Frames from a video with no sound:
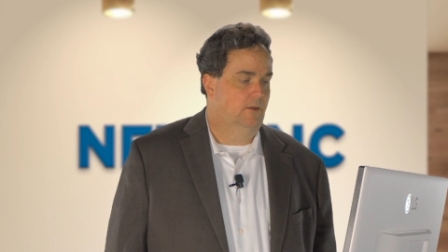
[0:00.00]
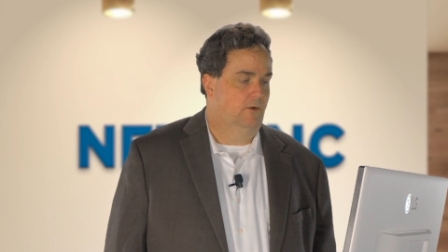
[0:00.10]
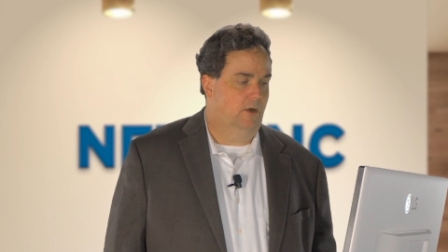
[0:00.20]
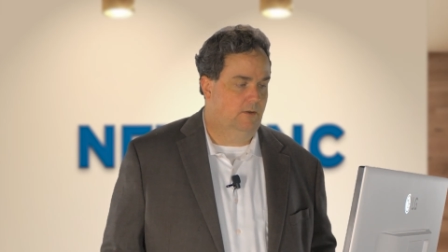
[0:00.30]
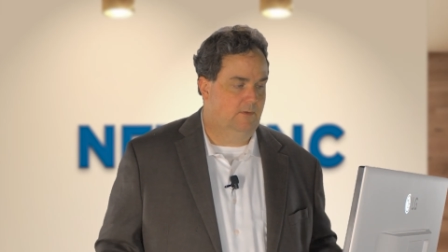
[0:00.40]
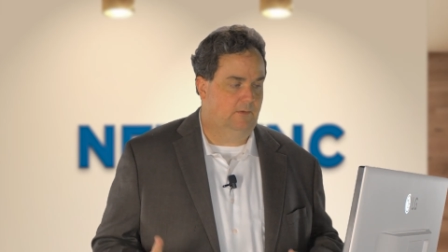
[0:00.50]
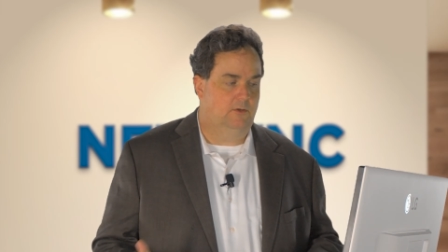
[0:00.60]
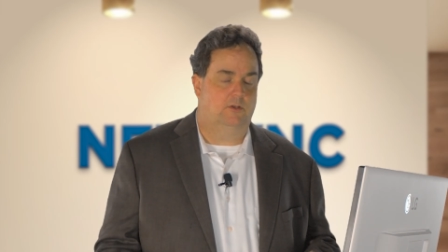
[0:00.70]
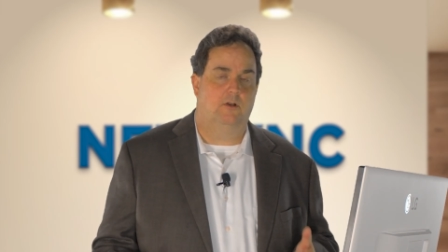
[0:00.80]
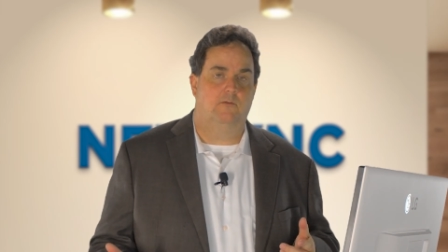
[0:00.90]
All right, that's a
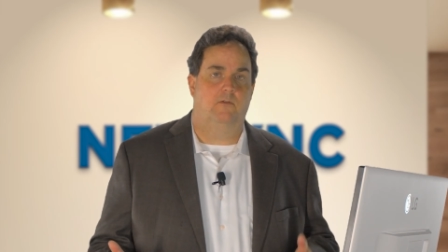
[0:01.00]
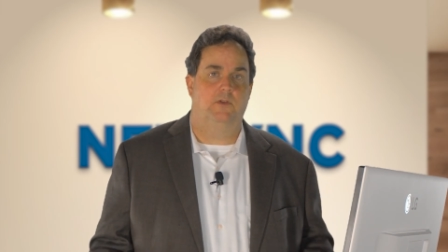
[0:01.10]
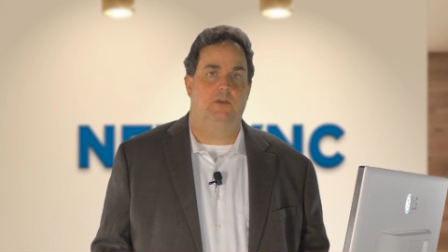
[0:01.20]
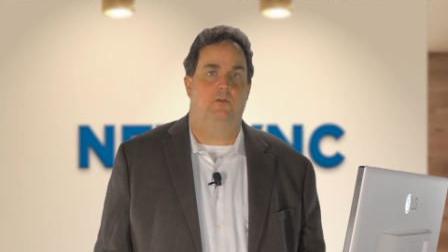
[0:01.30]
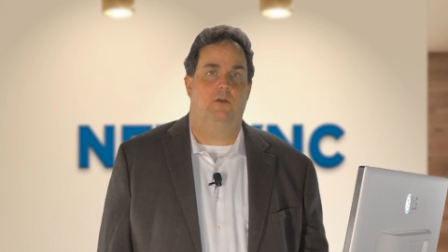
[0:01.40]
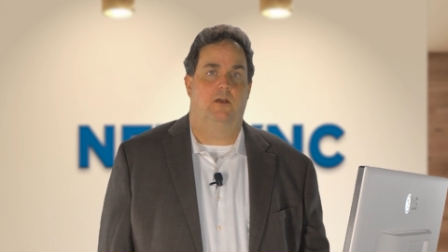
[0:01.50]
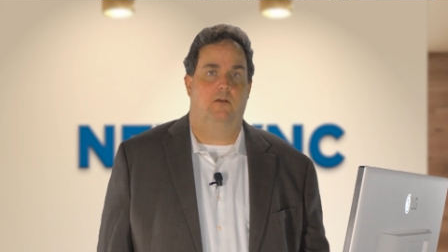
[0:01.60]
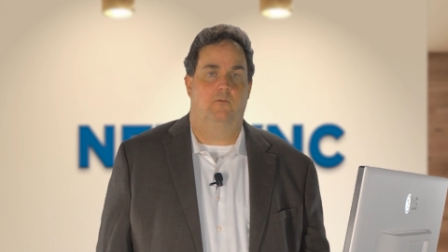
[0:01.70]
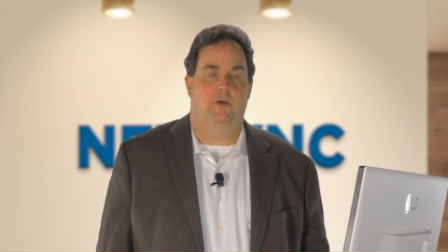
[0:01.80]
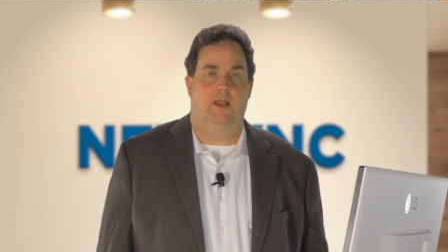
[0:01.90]
good overview
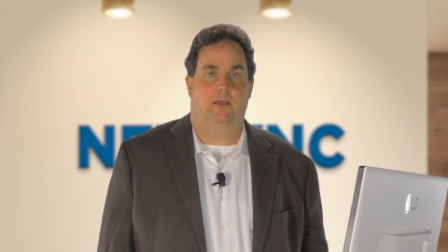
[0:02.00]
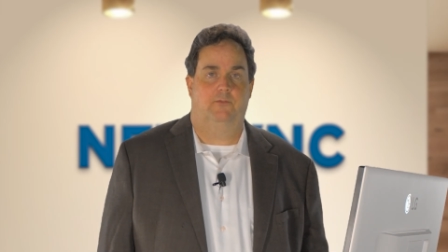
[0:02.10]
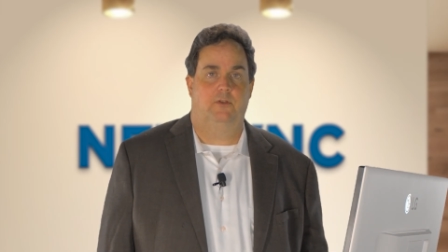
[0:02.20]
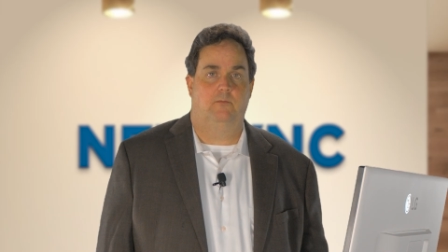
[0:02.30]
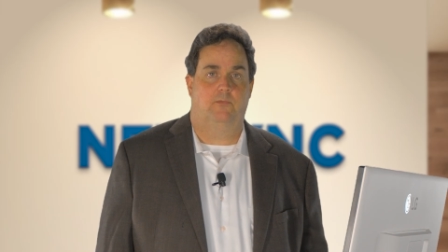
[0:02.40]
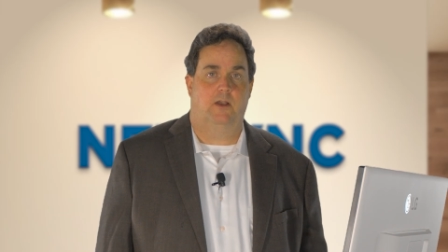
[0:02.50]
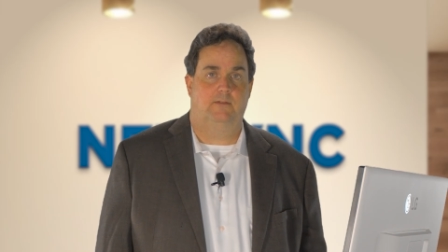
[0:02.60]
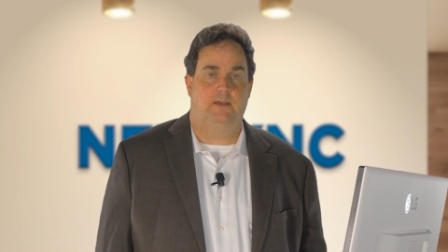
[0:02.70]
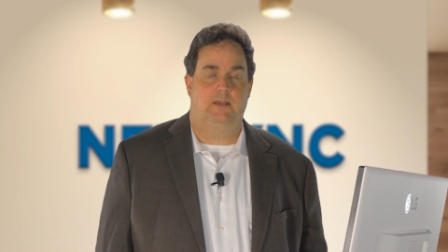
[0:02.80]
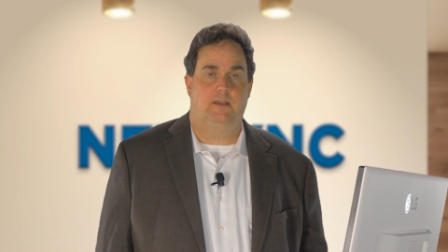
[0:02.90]
of what AppStream
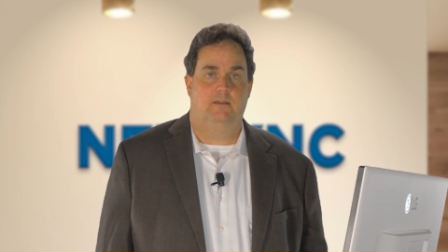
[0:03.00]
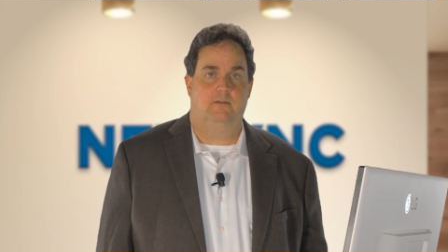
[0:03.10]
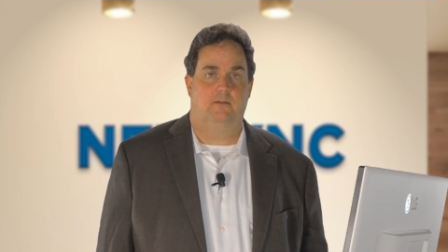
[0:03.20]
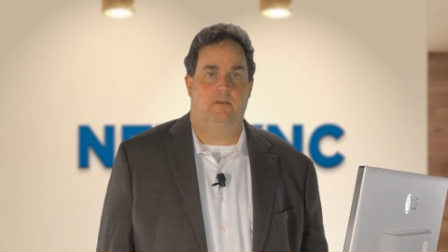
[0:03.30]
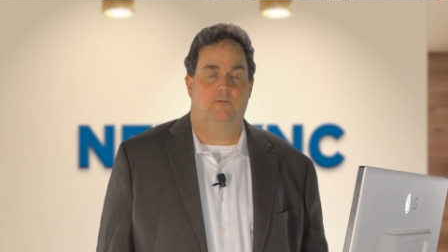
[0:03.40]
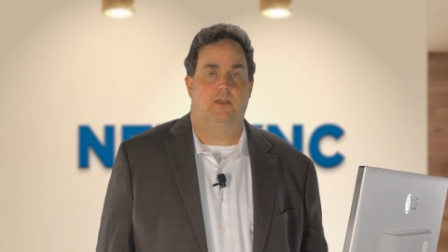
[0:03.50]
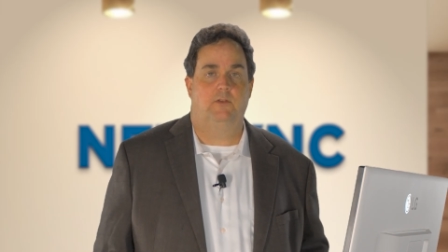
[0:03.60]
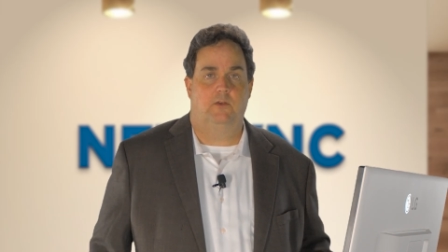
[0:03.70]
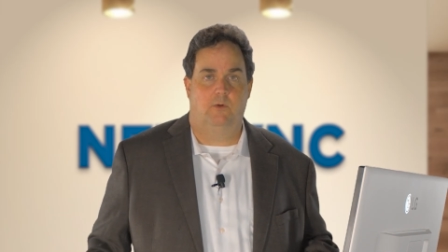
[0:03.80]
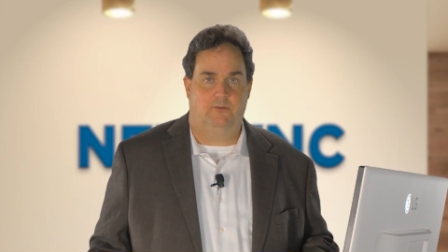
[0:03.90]
pricing is. If you have
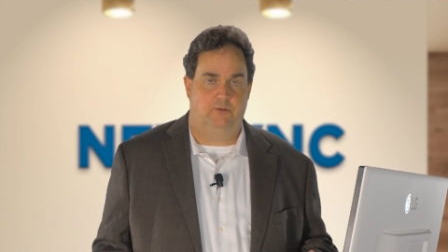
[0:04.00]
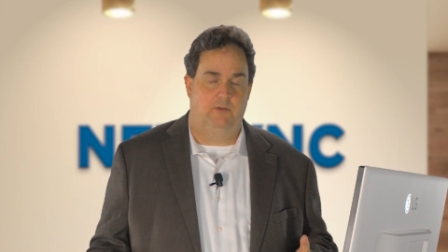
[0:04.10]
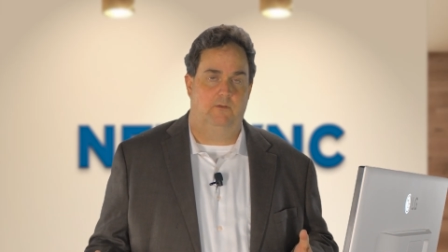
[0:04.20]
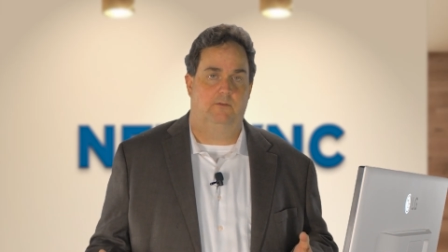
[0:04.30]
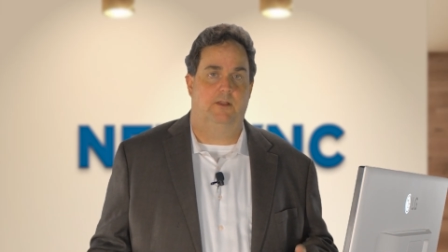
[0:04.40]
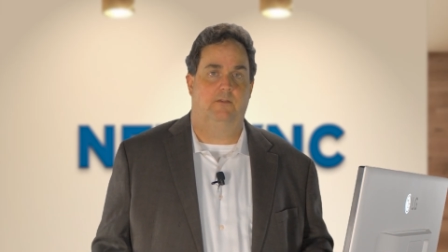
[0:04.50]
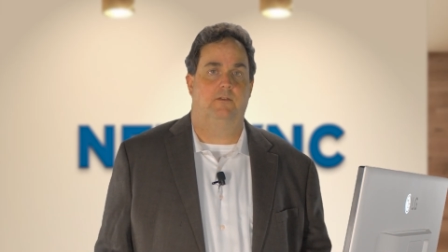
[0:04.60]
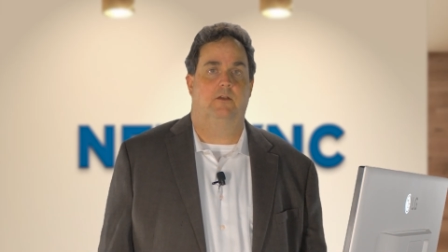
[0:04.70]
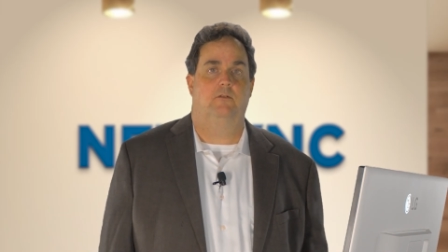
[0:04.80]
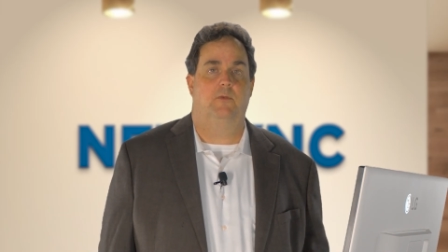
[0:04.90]
any questions, let us
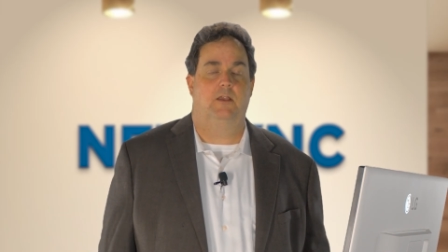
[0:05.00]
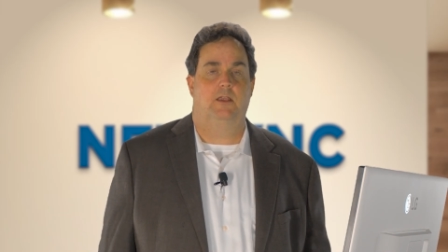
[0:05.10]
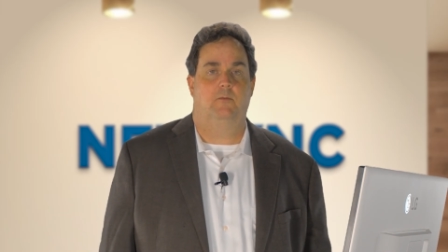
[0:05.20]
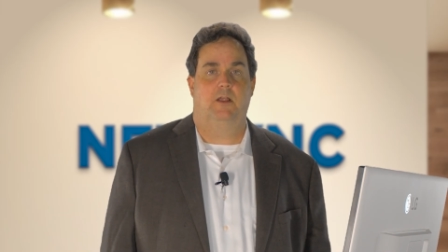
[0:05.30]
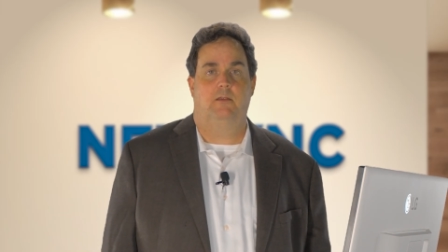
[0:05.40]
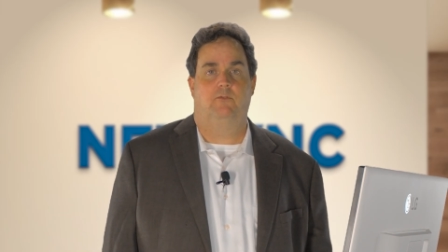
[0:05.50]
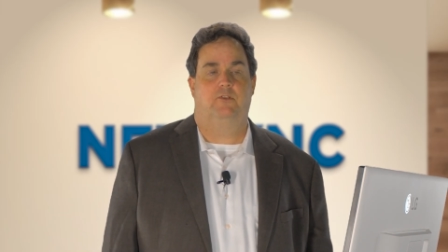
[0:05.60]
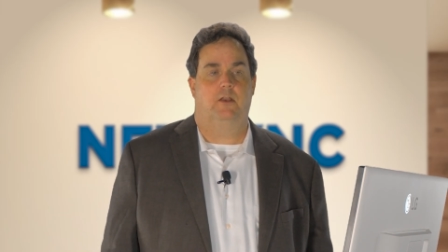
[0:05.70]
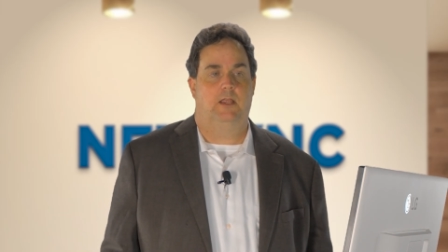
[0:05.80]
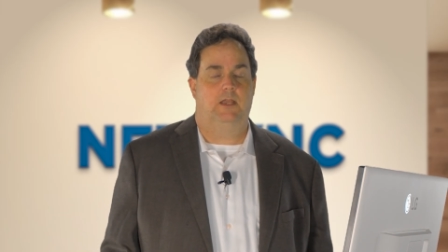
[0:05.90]
know. Again, my name is
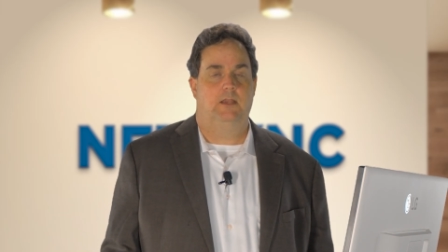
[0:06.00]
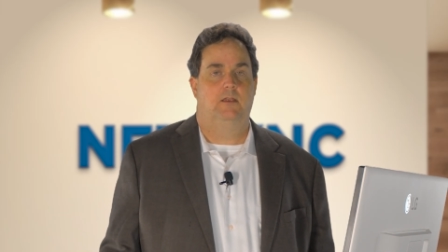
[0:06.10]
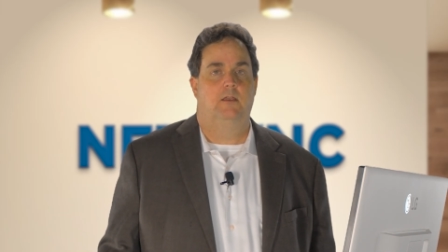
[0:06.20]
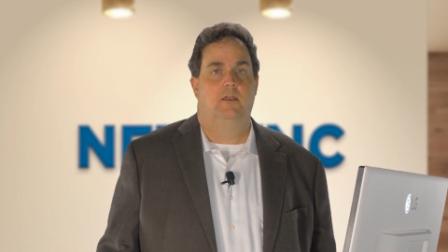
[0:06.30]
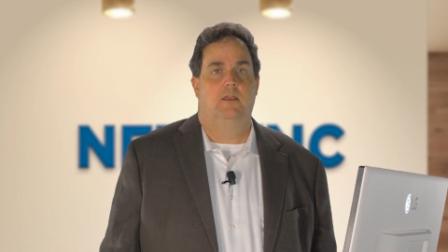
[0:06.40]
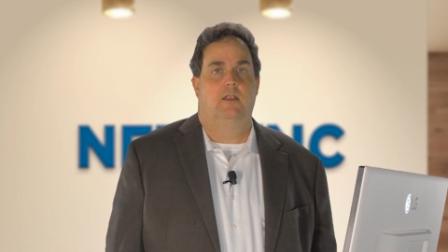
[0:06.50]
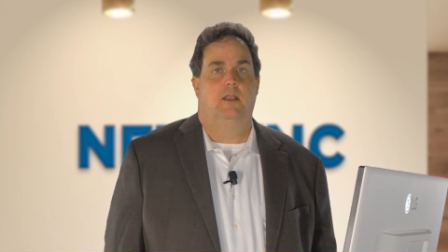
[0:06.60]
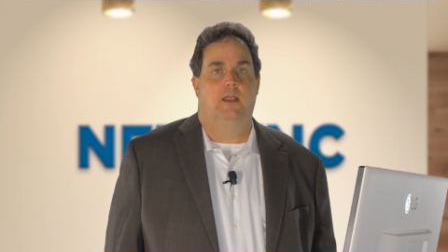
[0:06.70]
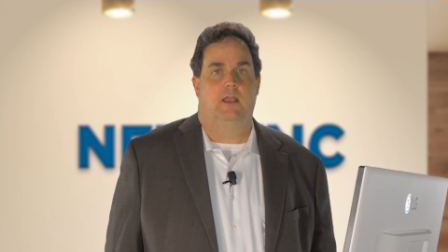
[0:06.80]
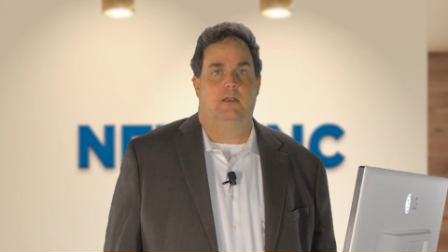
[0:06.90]
Geddie,
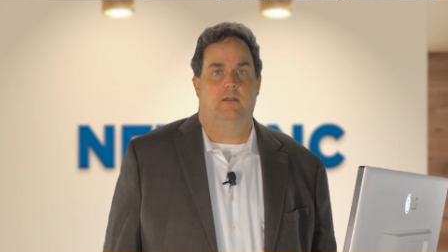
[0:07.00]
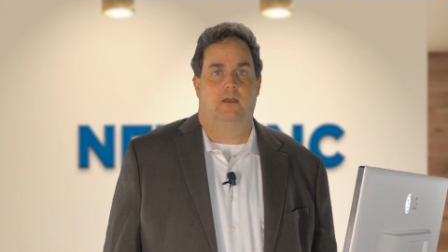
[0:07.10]
and